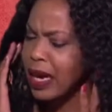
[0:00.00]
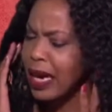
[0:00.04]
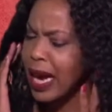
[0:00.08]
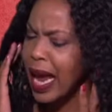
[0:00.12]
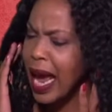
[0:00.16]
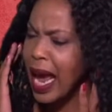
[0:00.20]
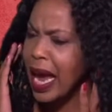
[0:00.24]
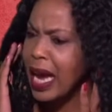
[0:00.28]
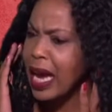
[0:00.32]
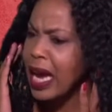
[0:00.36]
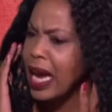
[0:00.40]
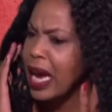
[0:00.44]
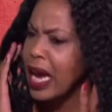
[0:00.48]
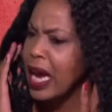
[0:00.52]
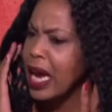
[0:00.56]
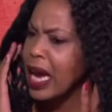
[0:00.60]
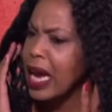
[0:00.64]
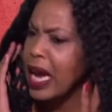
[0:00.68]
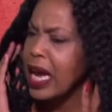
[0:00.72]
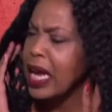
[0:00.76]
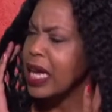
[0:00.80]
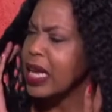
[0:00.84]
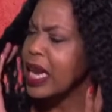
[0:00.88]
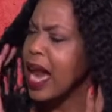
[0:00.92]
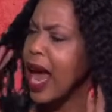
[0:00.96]

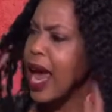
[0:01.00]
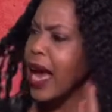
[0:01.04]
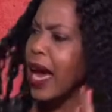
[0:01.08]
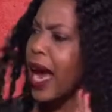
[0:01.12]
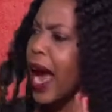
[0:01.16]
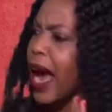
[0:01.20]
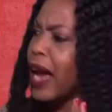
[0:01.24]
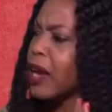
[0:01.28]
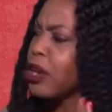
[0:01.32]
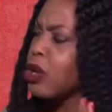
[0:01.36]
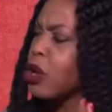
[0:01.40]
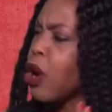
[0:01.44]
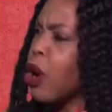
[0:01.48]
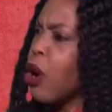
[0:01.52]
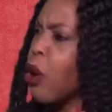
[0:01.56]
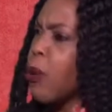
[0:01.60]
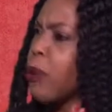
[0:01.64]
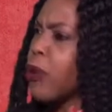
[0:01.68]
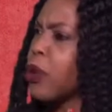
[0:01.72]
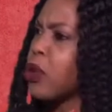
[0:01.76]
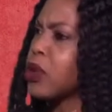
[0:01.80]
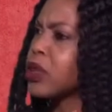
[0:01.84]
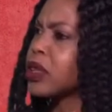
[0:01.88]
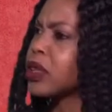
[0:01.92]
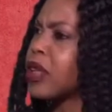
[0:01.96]
Like I know,
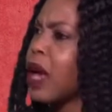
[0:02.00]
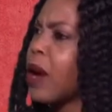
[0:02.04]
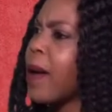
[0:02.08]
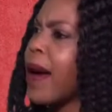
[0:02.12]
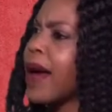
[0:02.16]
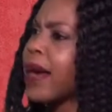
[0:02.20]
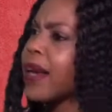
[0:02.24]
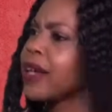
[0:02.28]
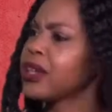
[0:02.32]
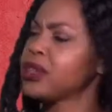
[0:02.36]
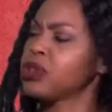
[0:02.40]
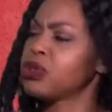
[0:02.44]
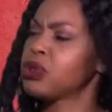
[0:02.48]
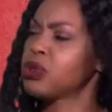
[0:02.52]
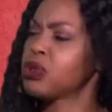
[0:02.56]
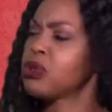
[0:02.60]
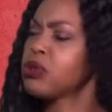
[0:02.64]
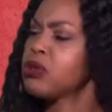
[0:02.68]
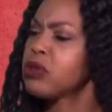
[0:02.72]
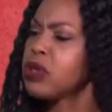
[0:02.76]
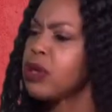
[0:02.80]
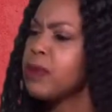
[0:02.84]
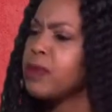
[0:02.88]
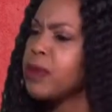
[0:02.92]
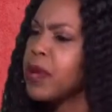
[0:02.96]
because now I can
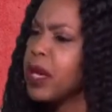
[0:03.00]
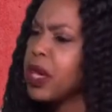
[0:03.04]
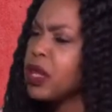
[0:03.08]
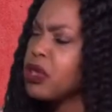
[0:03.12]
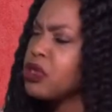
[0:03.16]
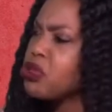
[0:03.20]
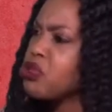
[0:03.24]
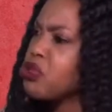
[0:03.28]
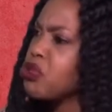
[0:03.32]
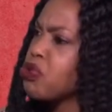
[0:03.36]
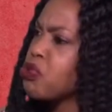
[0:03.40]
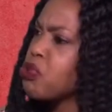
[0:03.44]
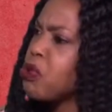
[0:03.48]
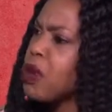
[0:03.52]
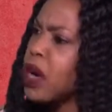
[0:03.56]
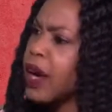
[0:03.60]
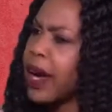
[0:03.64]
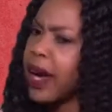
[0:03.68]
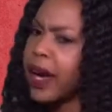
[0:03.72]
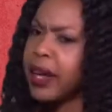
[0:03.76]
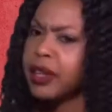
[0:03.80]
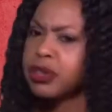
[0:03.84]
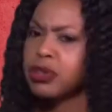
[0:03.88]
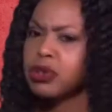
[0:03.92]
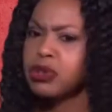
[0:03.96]
do the ministry work. I
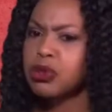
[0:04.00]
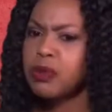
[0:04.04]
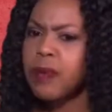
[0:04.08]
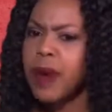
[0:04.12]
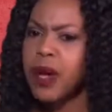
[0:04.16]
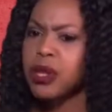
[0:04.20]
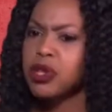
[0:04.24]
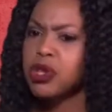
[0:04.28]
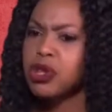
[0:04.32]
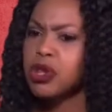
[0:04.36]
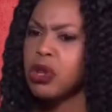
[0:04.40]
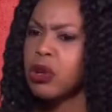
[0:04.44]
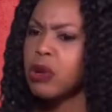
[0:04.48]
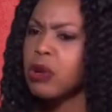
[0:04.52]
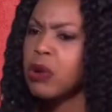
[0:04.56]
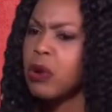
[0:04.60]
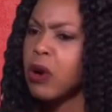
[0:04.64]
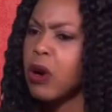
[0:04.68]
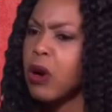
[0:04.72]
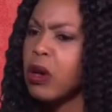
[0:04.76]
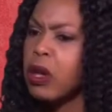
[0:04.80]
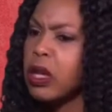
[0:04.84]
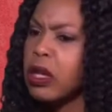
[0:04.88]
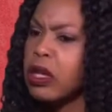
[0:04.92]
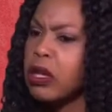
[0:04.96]
can do my
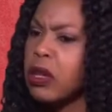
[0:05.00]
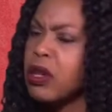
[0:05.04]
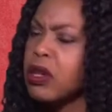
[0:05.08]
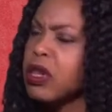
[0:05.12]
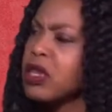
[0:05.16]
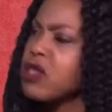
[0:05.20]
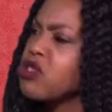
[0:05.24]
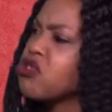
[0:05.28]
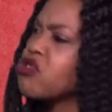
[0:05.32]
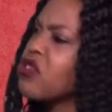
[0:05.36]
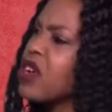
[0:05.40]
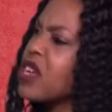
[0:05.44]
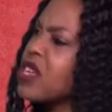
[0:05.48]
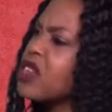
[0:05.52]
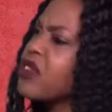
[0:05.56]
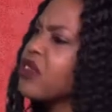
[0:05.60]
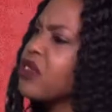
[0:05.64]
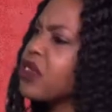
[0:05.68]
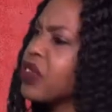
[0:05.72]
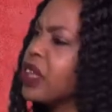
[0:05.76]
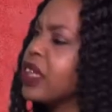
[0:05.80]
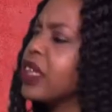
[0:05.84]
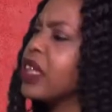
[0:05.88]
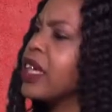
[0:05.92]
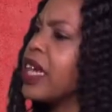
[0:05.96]
show,
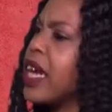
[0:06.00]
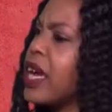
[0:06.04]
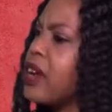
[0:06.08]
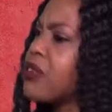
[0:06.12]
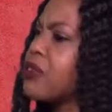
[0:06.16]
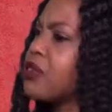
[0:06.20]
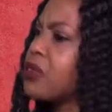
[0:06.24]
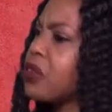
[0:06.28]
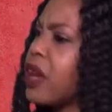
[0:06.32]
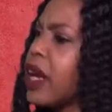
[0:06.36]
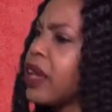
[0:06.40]
stress-free level.